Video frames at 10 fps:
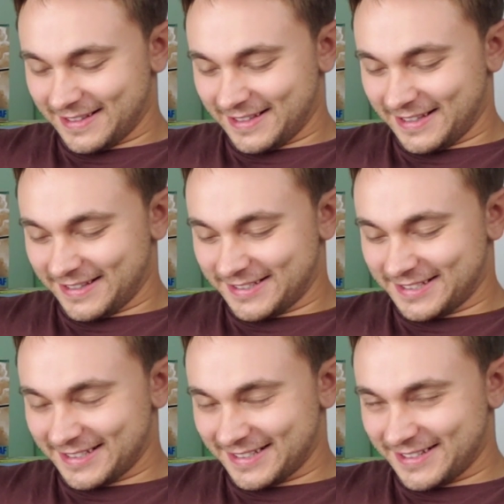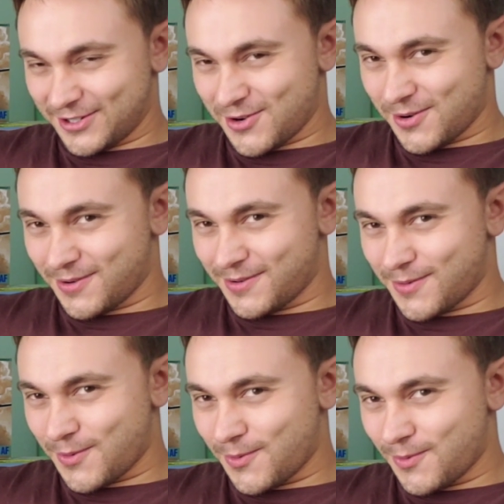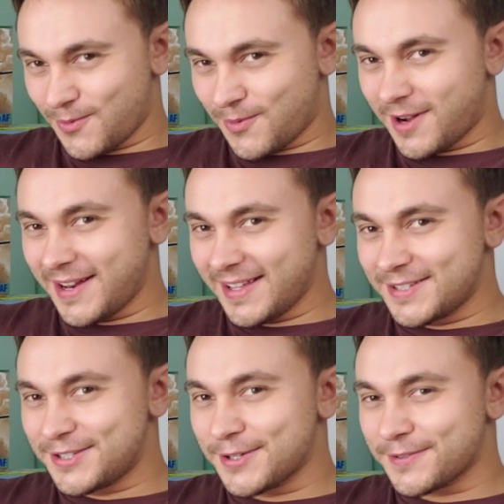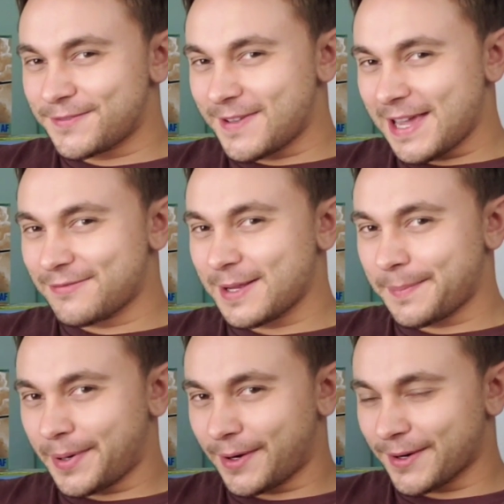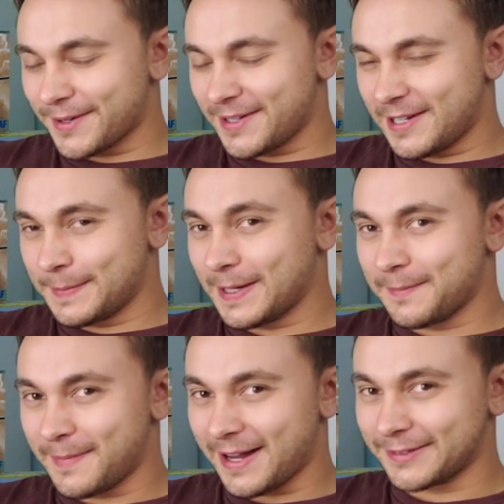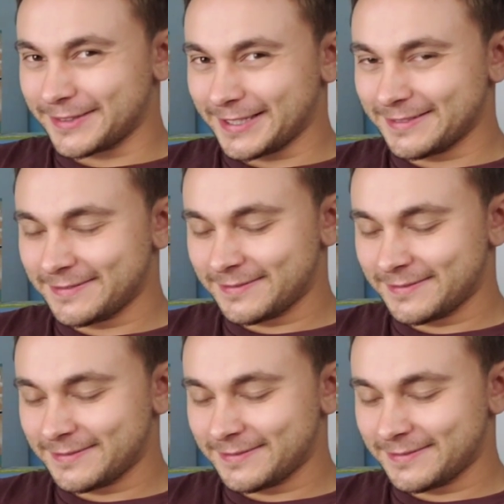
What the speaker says: is what is your favorite part about modeling?